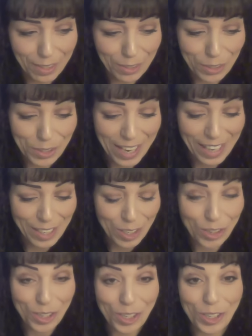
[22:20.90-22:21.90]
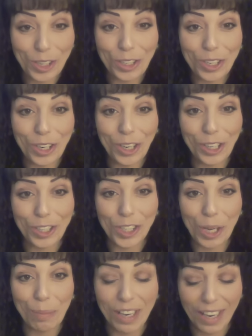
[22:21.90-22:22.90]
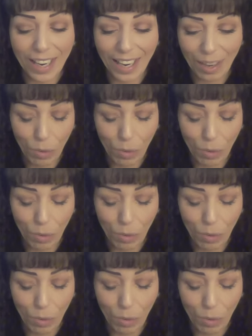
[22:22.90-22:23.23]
Looks like it's just your turn, Gemini.